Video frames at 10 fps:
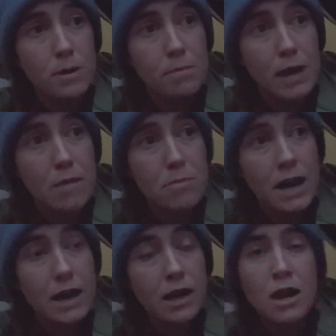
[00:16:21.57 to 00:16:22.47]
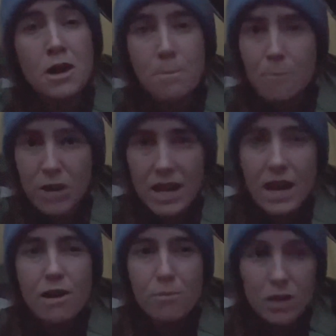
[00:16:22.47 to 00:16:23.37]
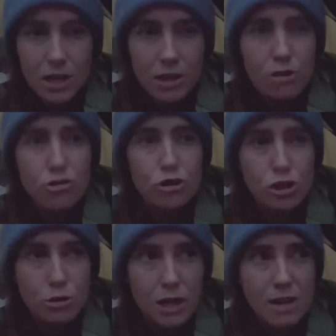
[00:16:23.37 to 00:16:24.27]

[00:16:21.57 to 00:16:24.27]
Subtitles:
backpack, but now I'm getting used to it.